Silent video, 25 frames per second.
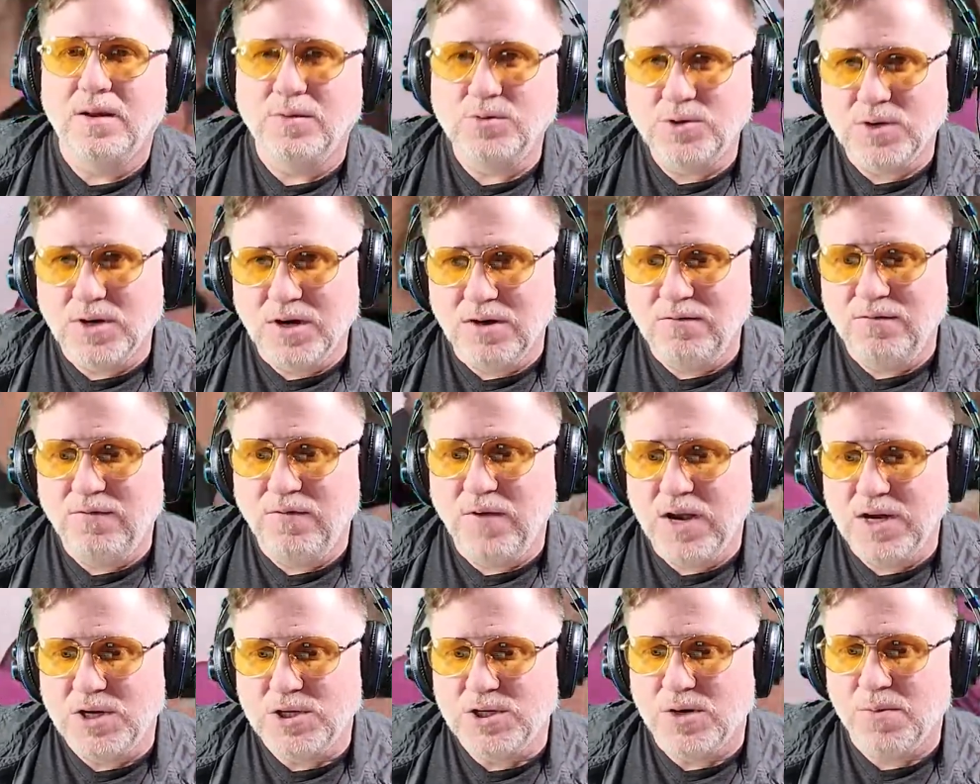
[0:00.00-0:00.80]
I'm trying to
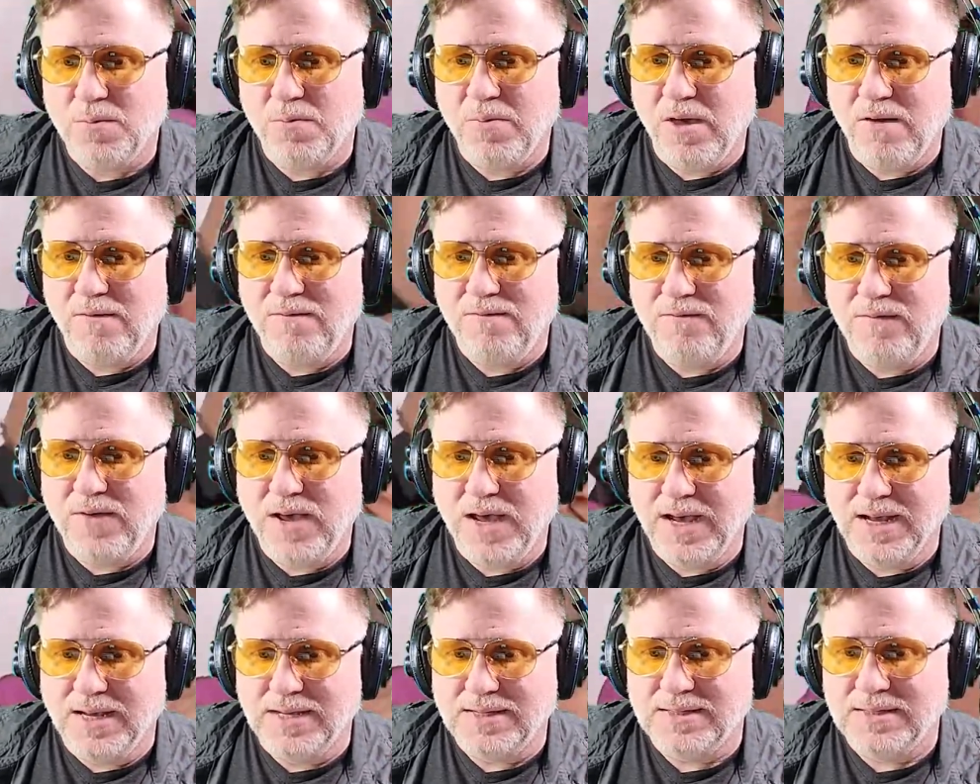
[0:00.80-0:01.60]
finish up that
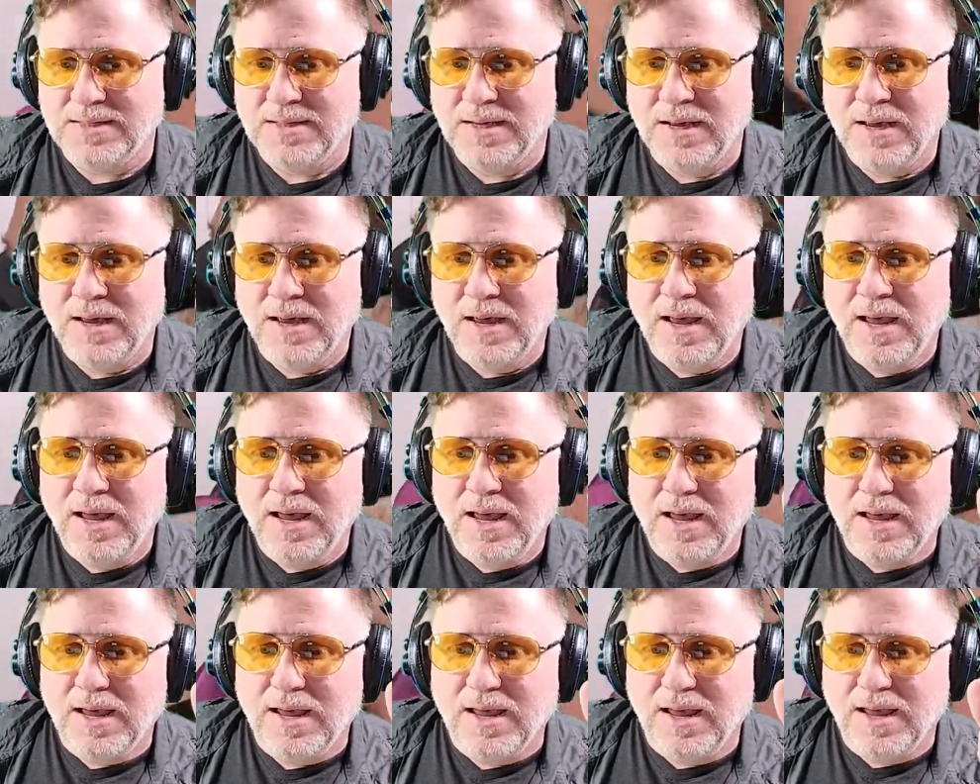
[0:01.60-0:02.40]
face,
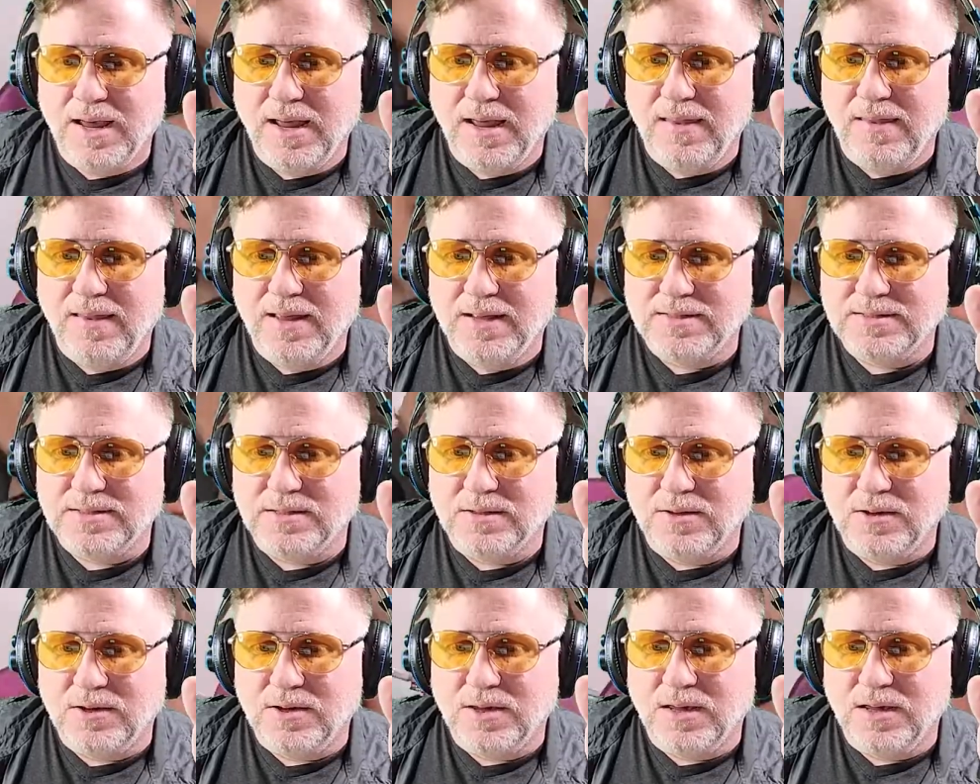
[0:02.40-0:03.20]
and
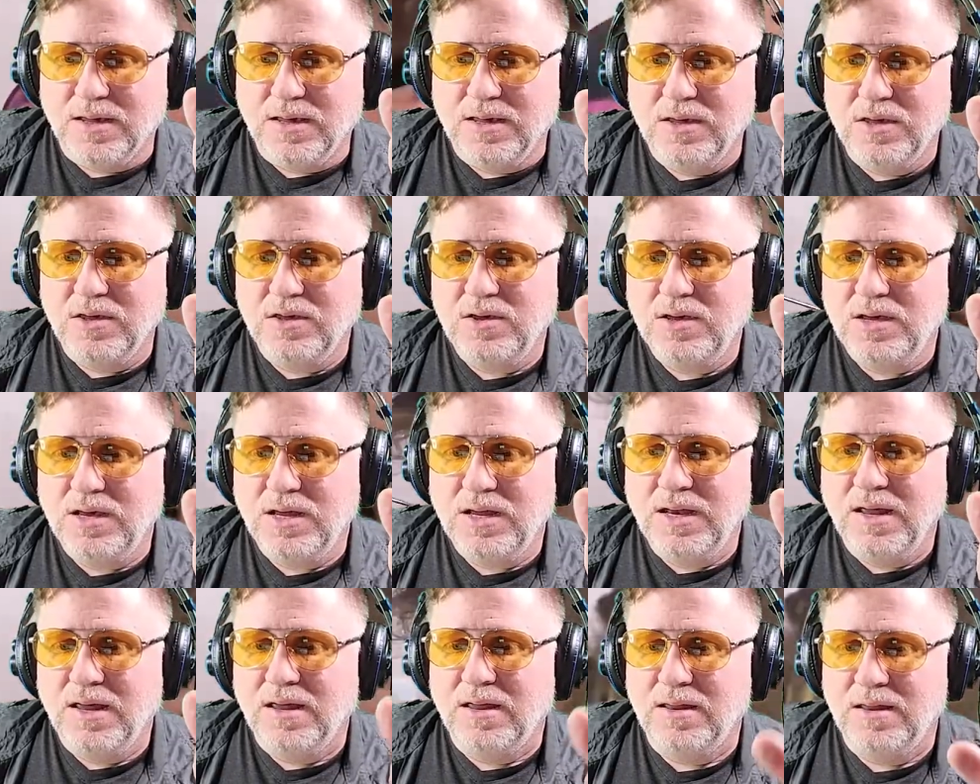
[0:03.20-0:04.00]
that's looking good.